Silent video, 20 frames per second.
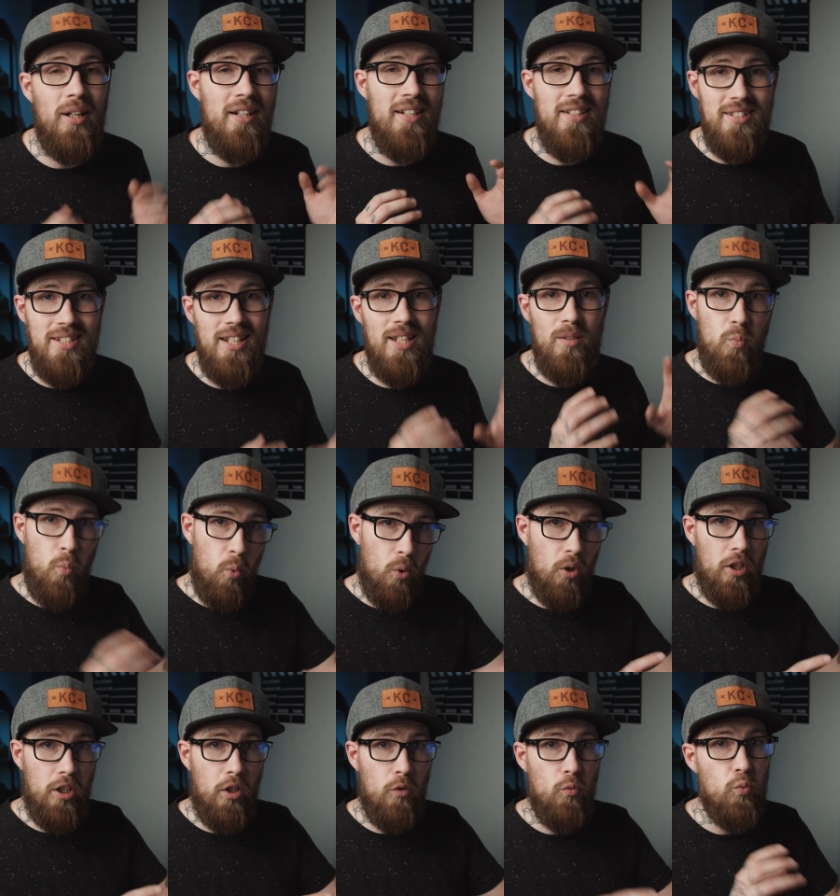but it did
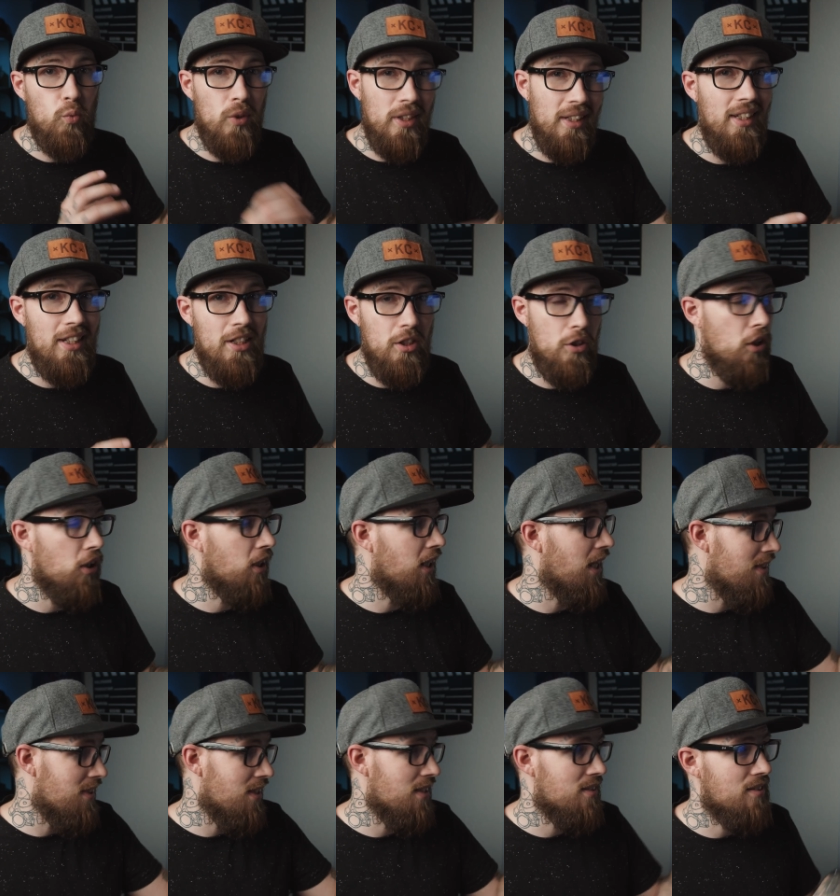work really good
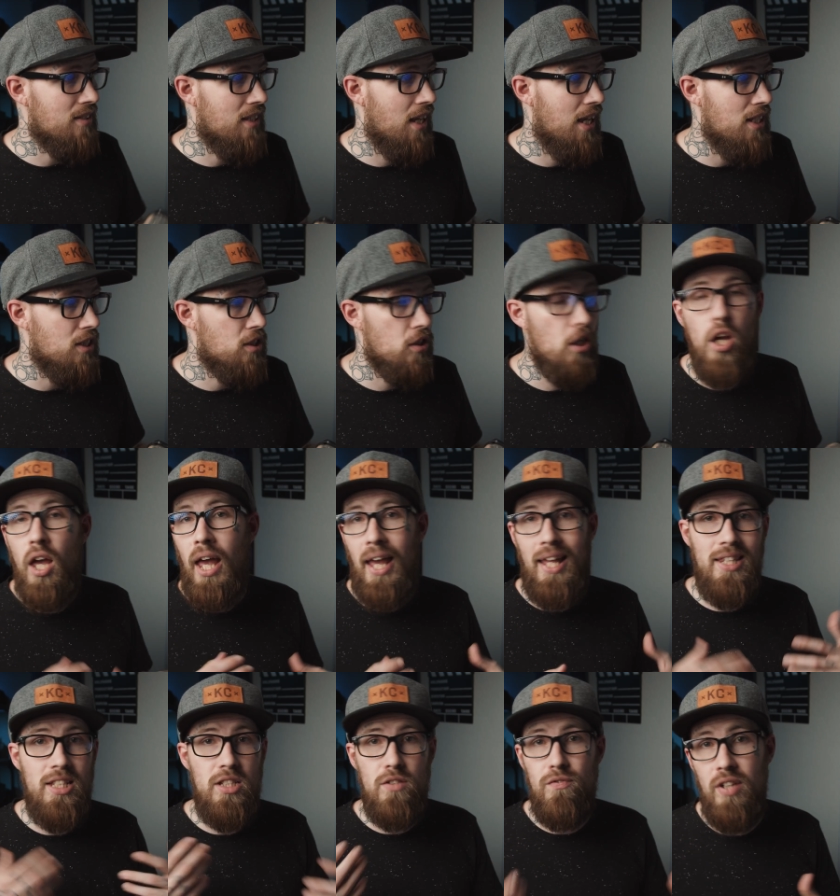in this case
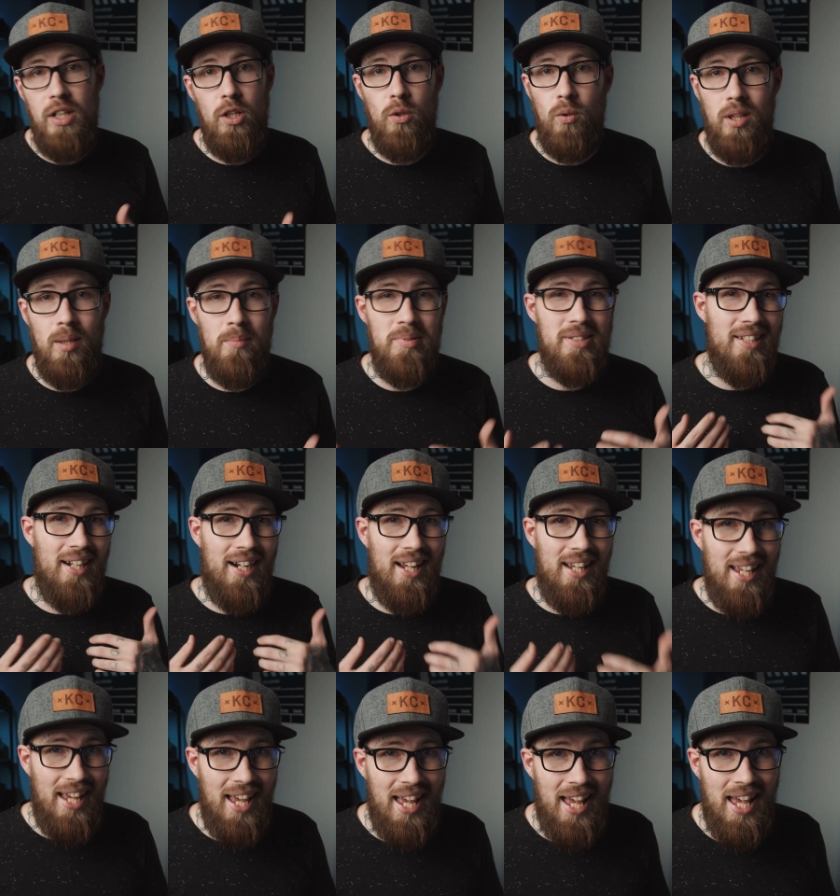in these video clips that
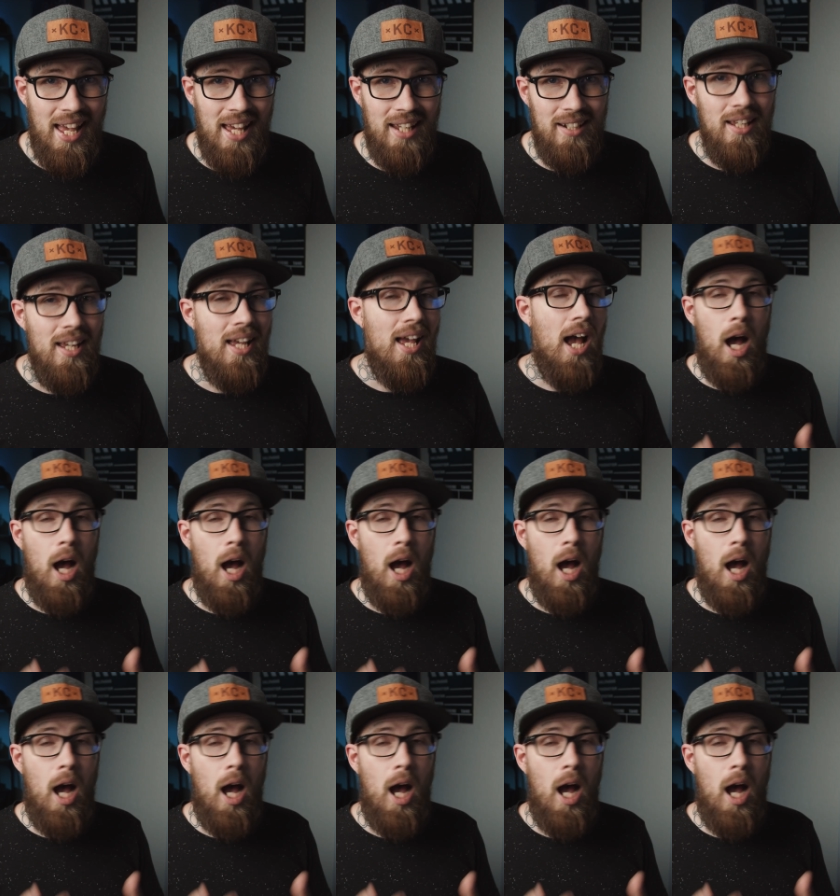I had.